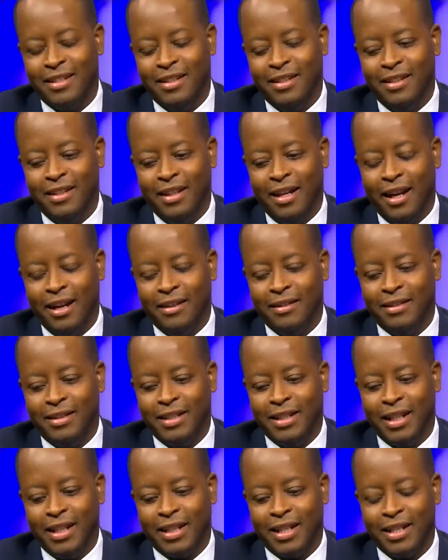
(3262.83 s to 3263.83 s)

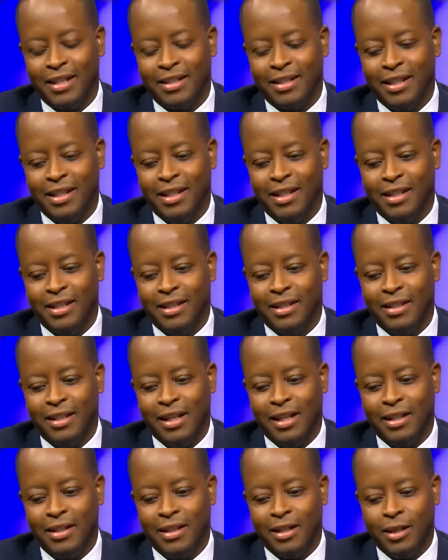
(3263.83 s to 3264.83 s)
singularity, like I said,
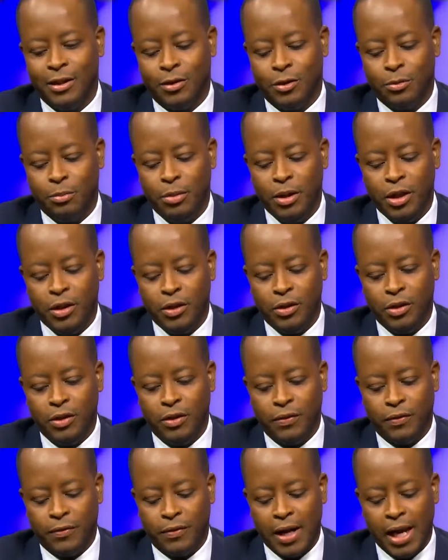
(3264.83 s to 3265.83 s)
it speaks to
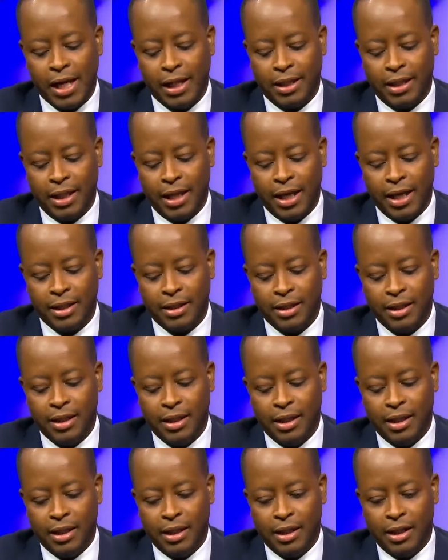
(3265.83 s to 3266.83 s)
the fact that
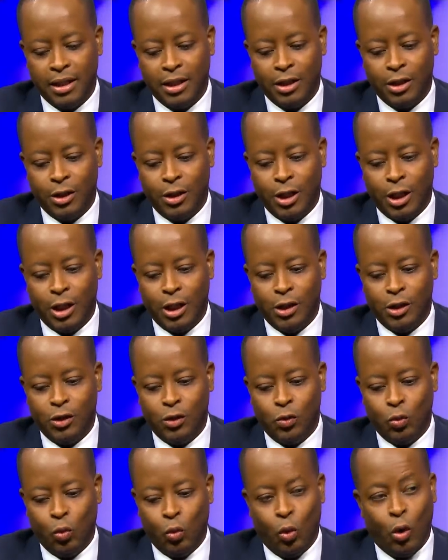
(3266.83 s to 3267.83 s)
there
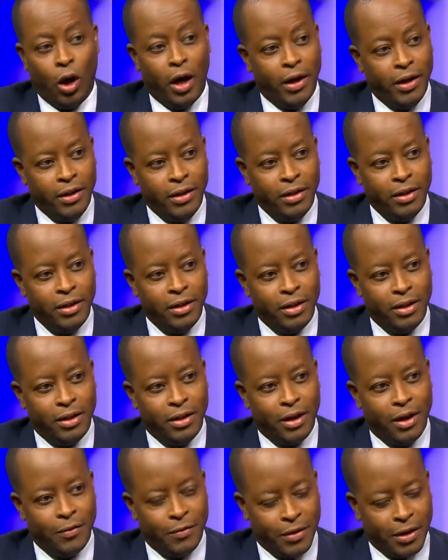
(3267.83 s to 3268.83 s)
is one
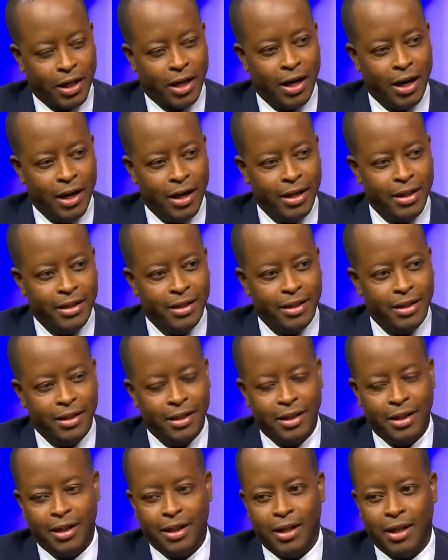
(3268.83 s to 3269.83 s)
of a kind.
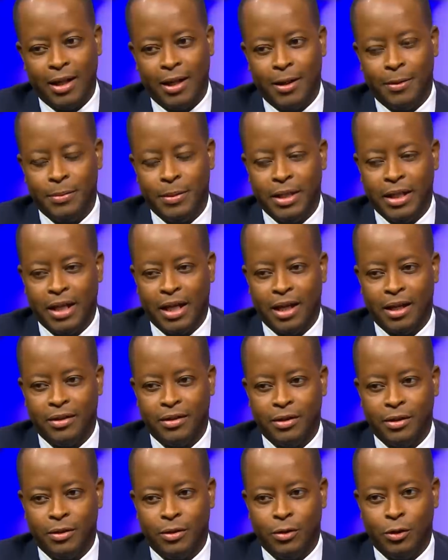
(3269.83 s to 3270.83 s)
It has
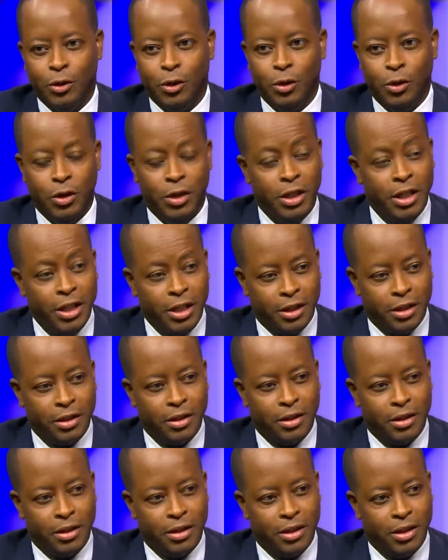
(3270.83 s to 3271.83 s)
a
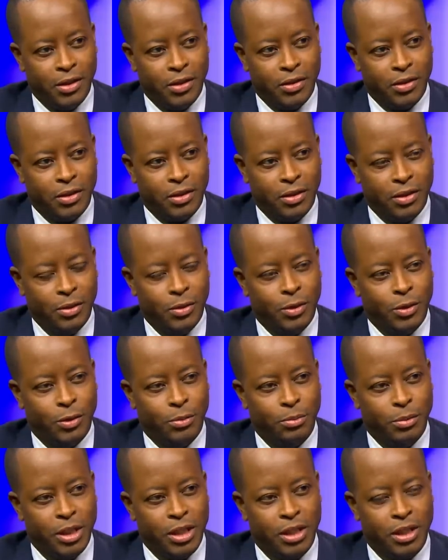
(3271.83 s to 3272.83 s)
uniqueness to its
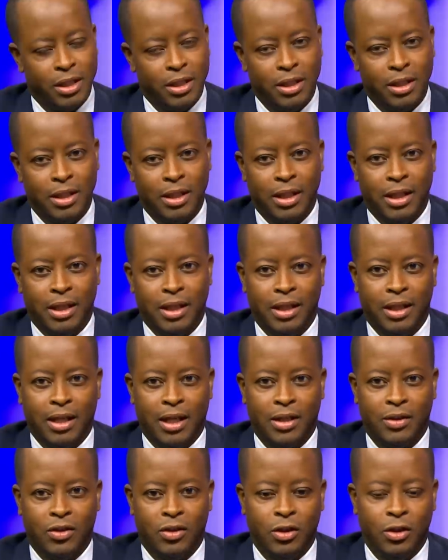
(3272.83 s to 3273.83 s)
mission. It
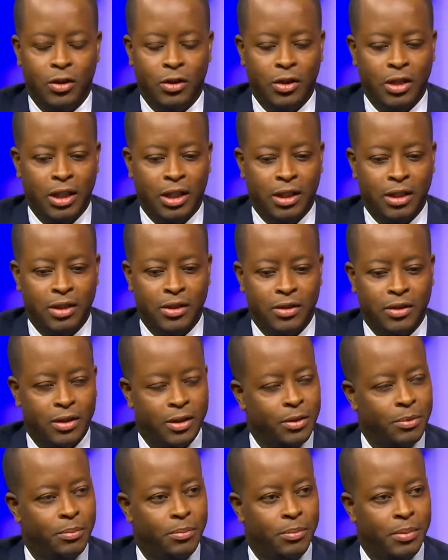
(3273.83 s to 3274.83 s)
has a uniqueness to
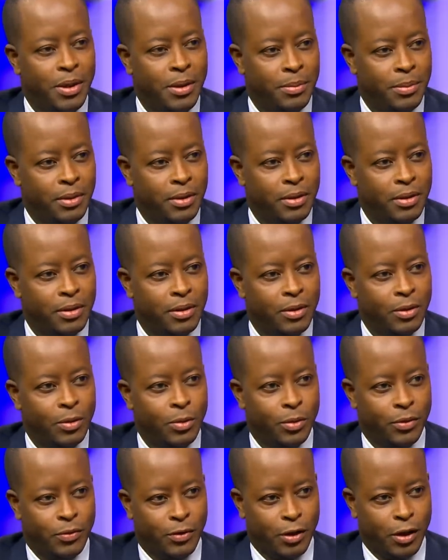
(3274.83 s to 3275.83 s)
the people
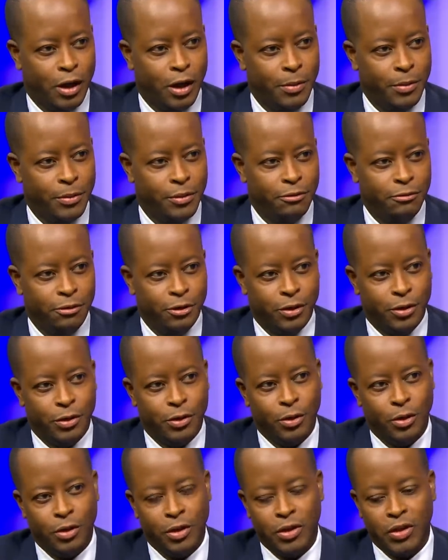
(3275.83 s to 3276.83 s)
who have come through its
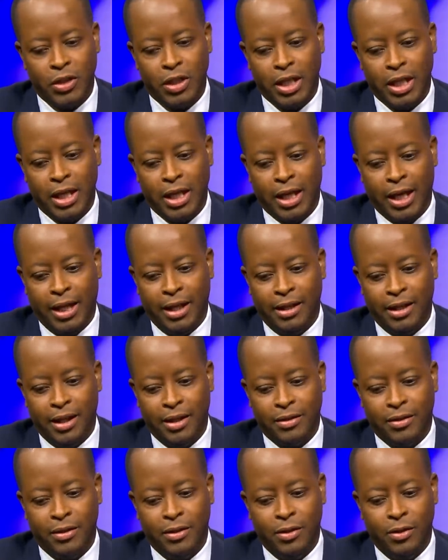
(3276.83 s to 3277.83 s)
doors. And it
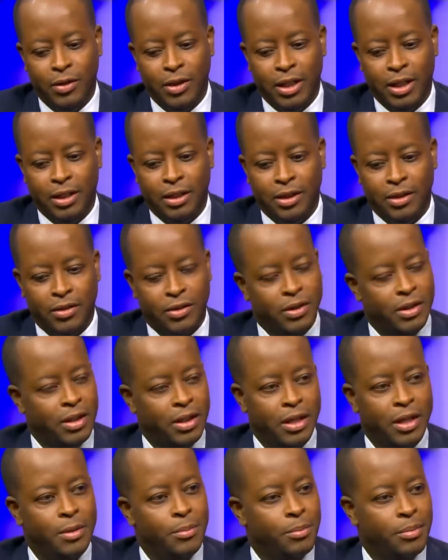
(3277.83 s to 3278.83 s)
has a uniqueness to
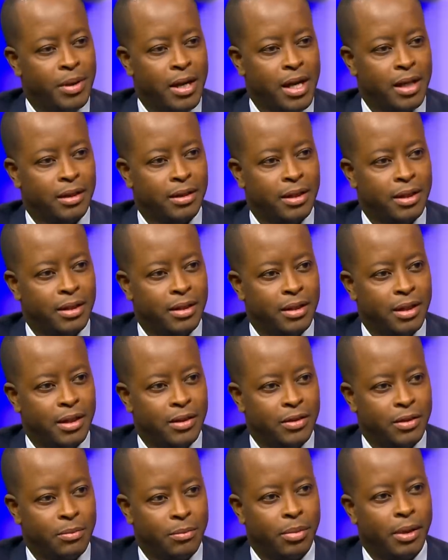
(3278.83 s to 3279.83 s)
the impact that it
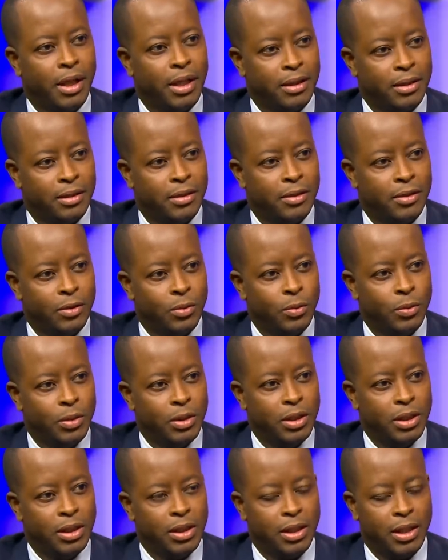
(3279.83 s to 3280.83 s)
has imparted on the
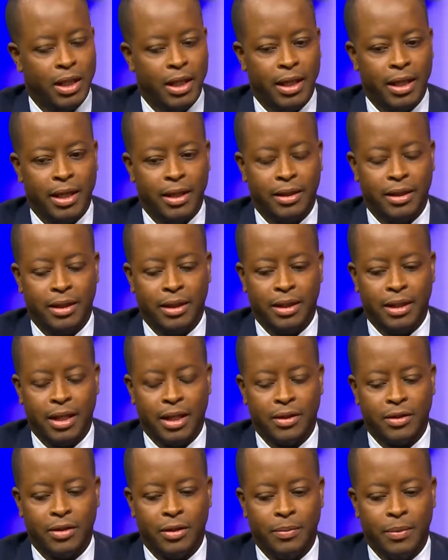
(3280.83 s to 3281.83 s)
world. And I think that
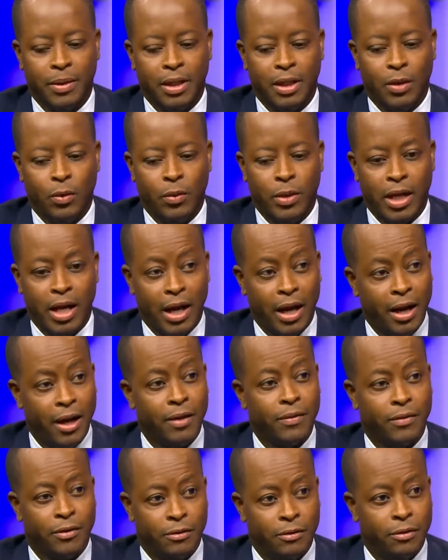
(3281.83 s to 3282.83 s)
that's something that we
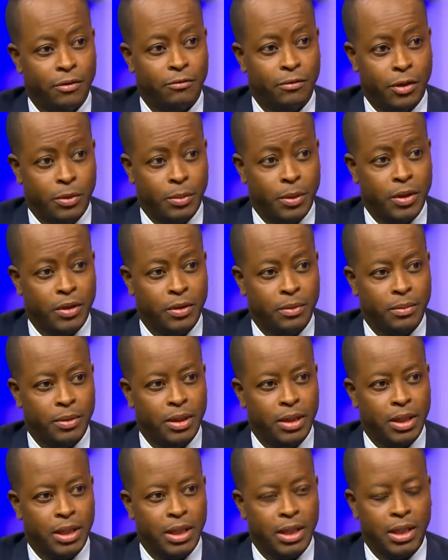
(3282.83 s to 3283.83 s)
have a
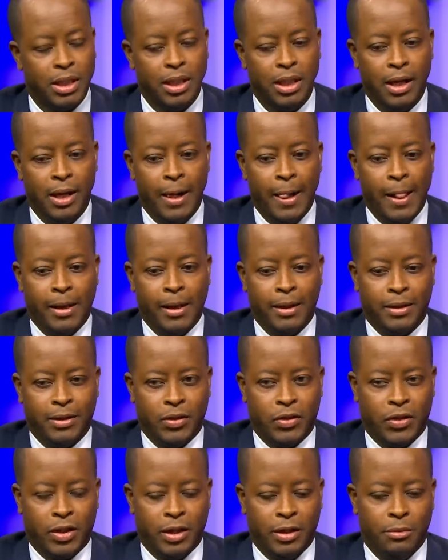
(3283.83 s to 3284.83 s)
responsibility to
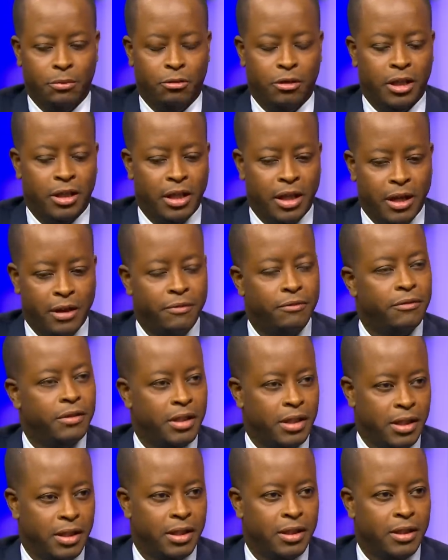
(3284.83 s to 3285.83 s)
celebrate every
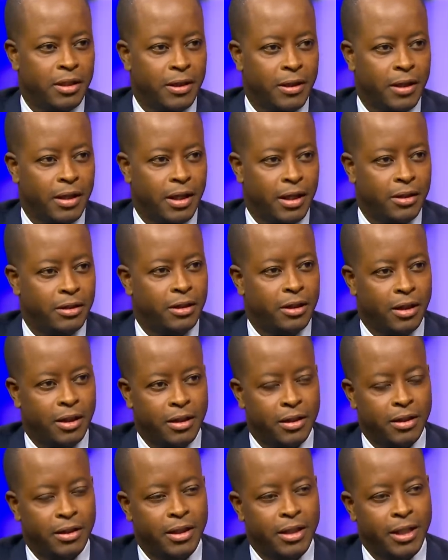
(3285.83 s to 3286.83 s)
year and try
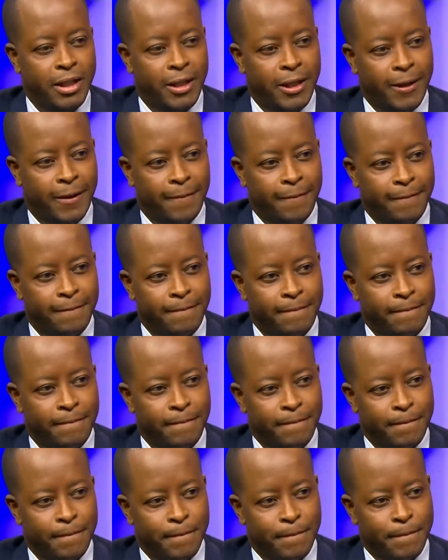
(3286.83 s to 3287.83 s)
today.
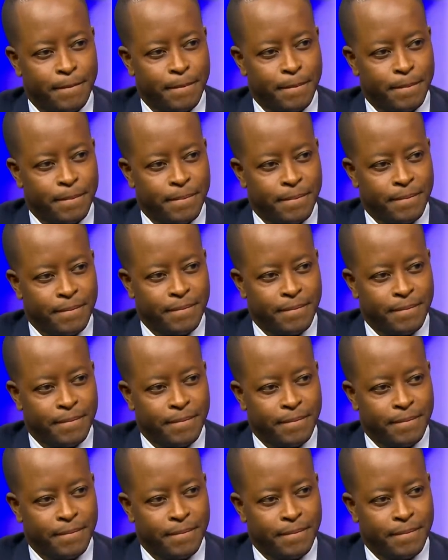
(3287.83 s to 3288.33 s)
You know,